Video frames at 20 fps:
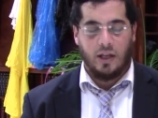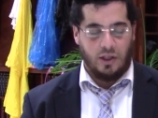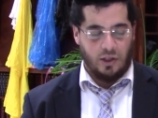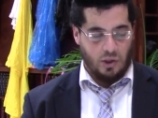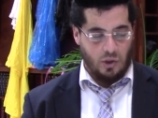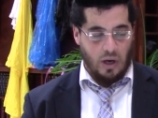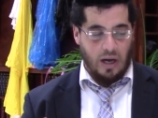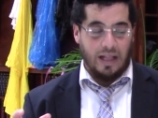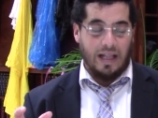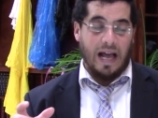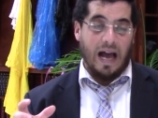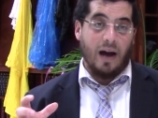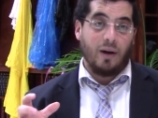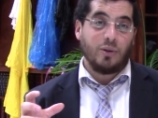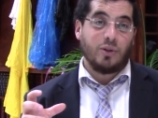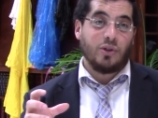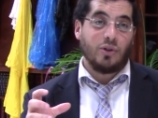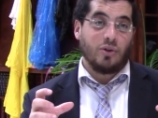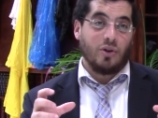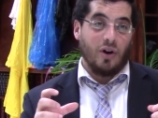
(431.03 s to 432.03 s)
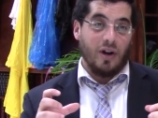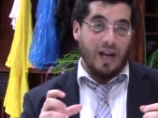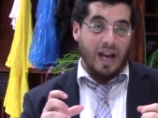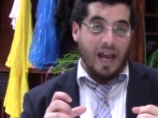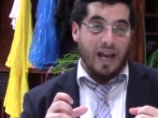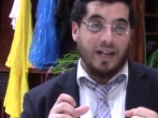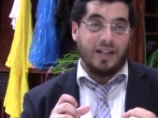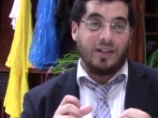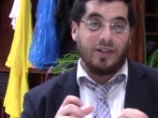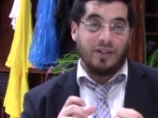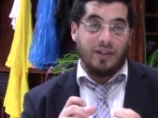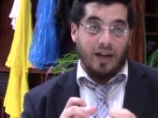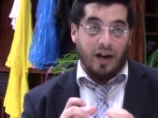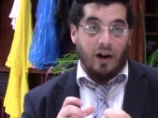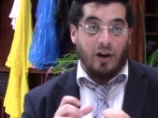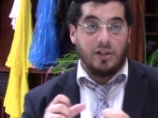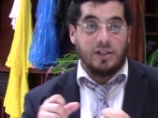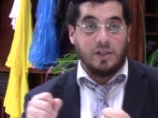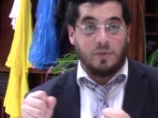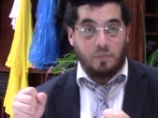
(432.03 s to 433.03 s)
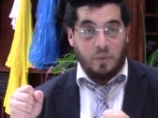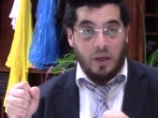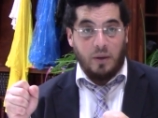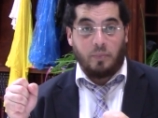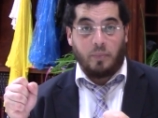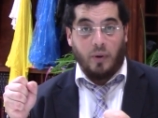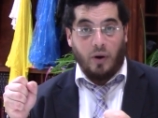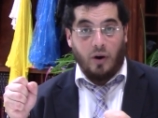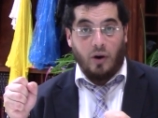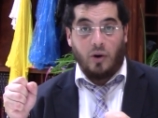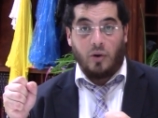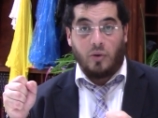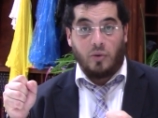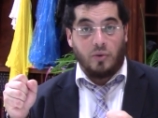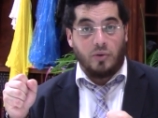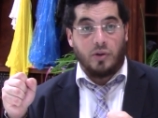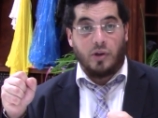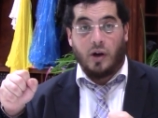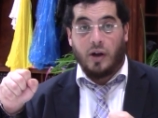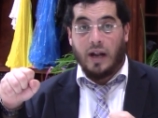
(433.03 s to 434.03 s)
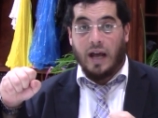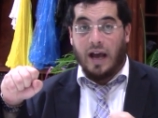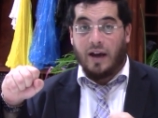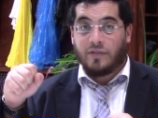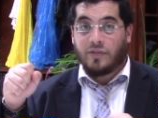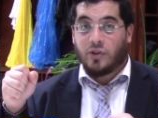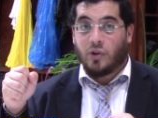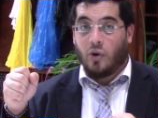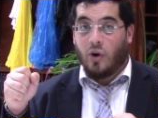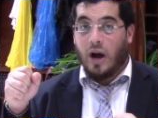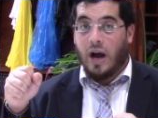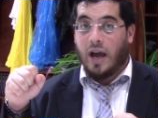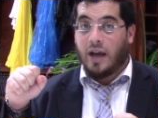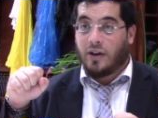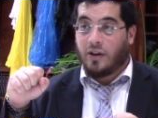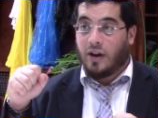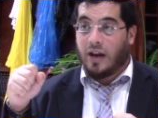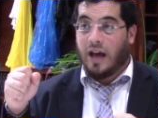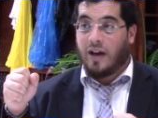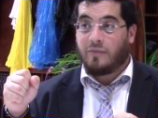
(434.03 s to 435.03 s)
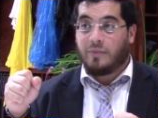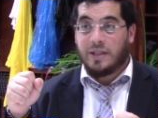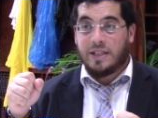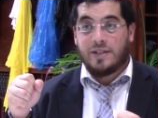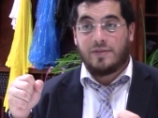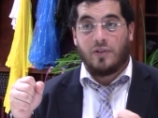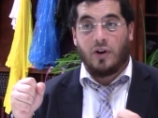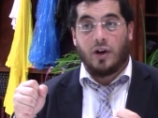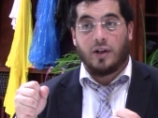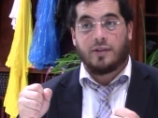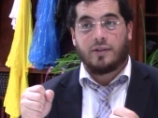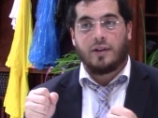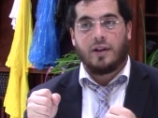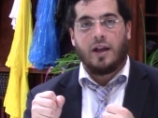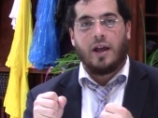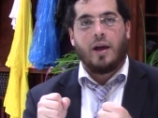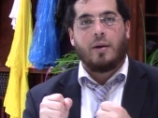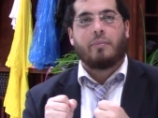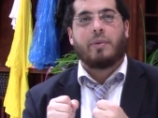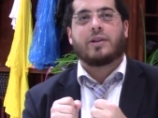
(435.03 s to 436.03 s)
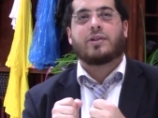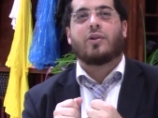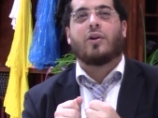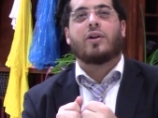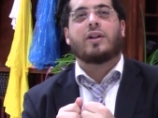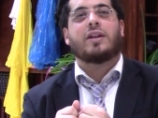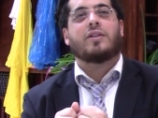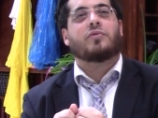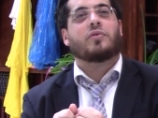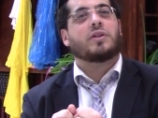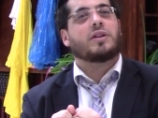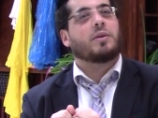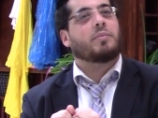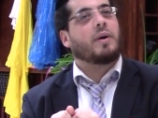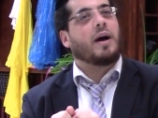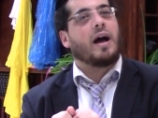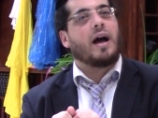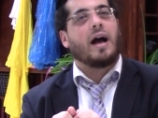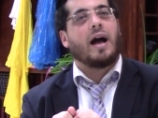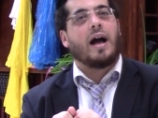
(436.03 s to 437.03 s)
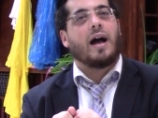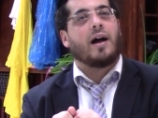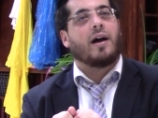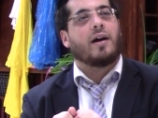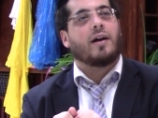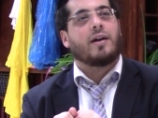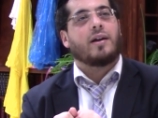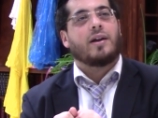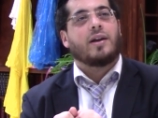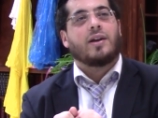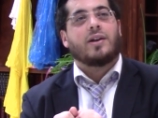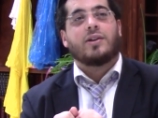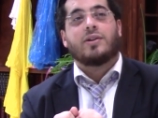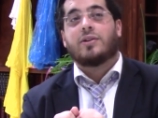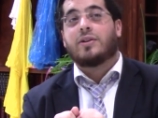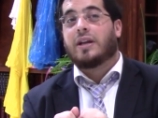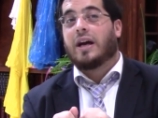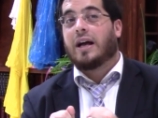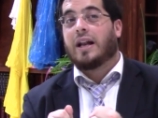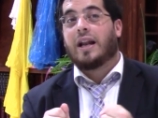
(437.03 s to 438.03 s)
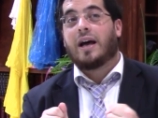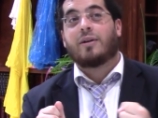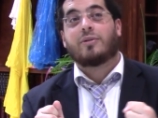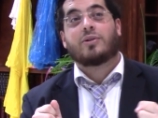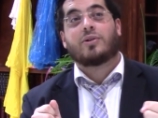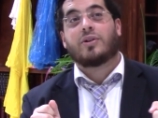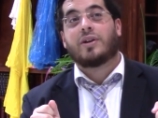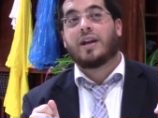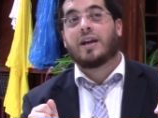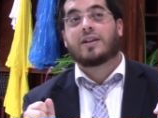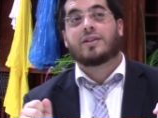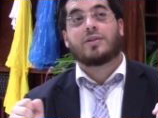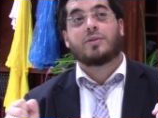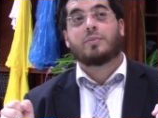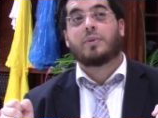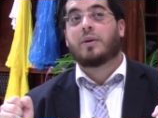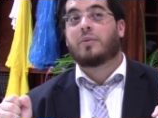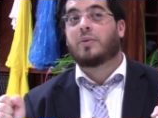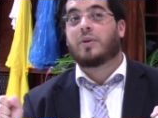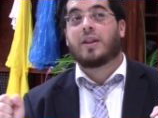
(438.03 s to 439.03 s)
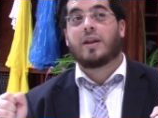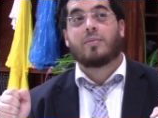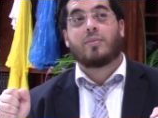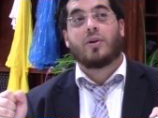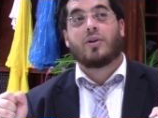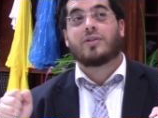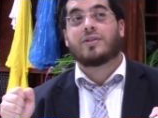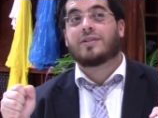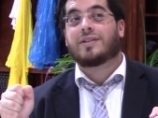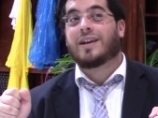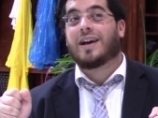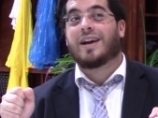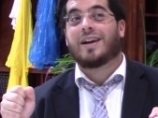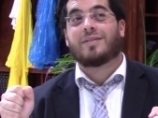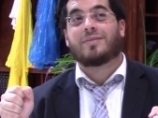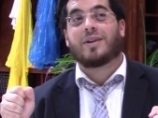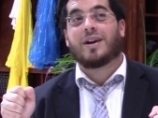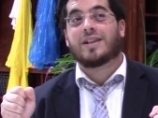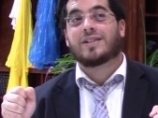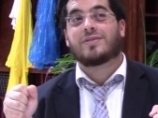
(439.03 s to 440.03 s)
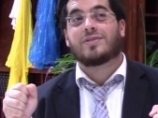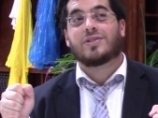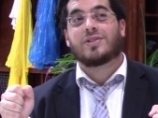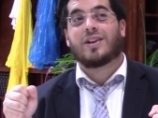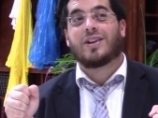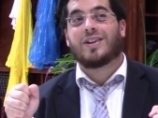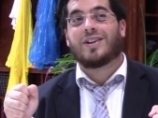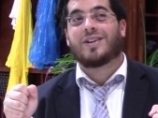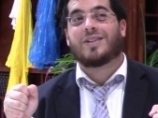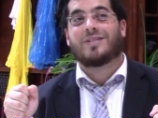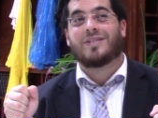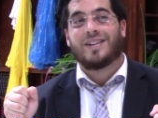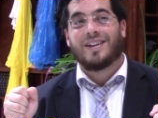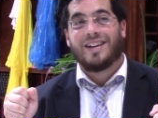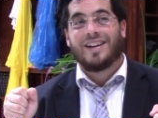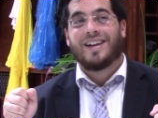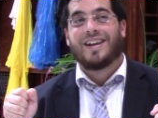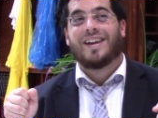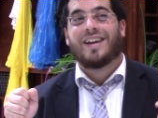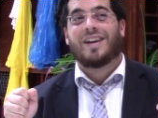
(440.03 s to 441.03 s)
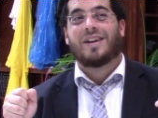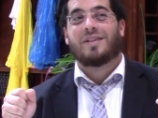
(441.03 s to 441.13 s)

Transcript: You're allowed to connect to those people who don't have Torah and don't have mitzvot, but only for the bracha. You're not allowed to connect to be with them all the time. Chas v'shalom.